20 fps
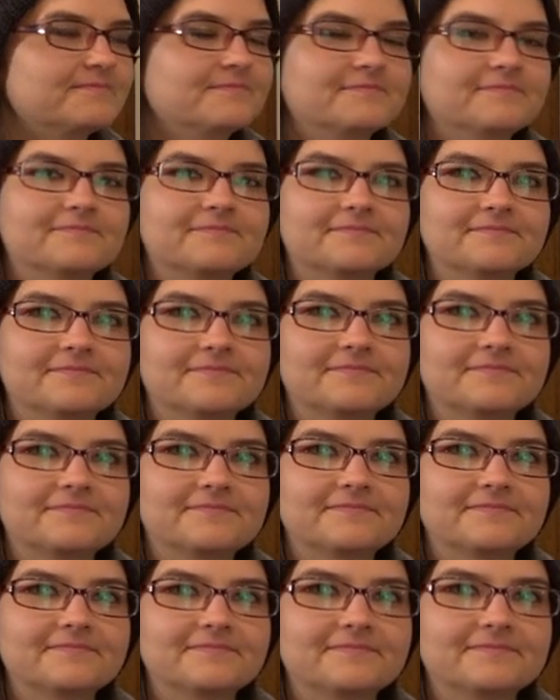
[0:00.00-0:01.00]

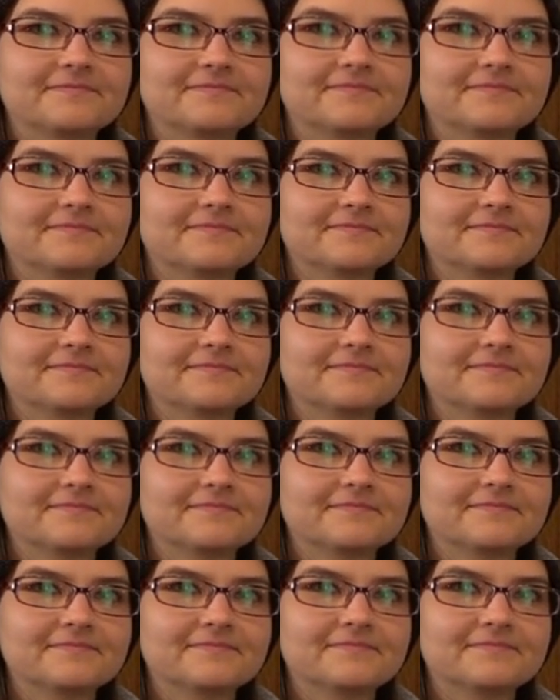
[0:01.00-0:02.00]

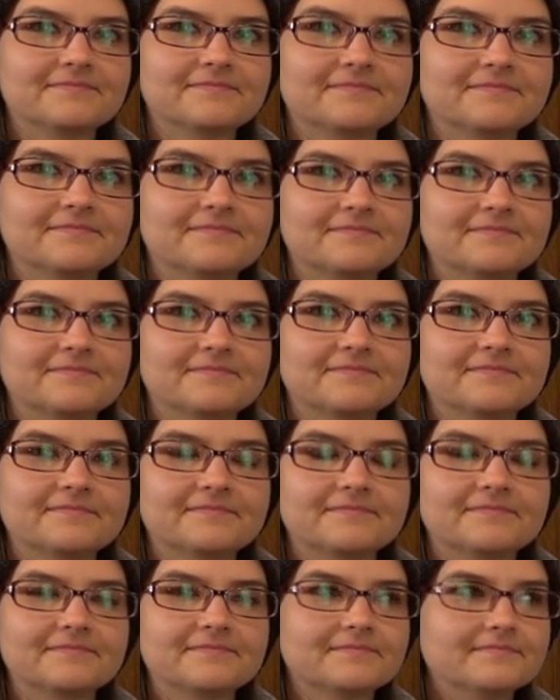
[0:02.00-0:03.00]

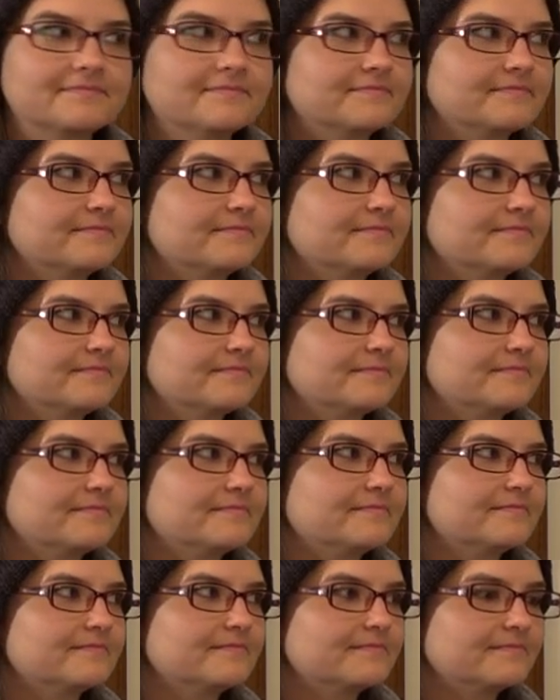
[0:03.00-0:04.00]

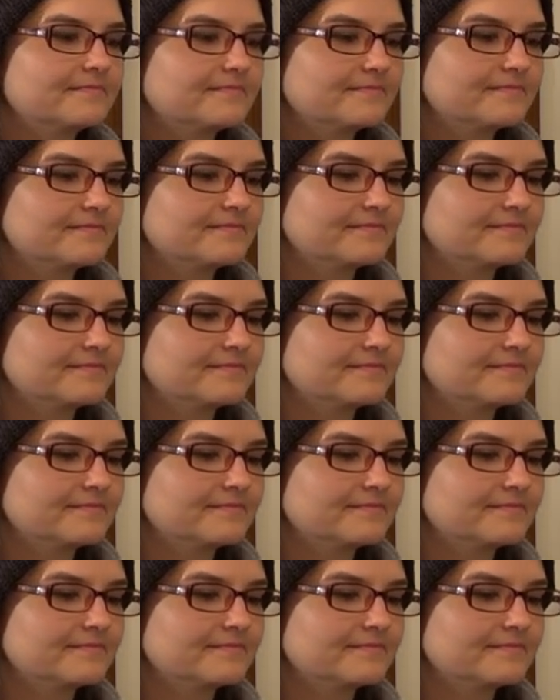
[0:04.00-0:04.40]
(silent)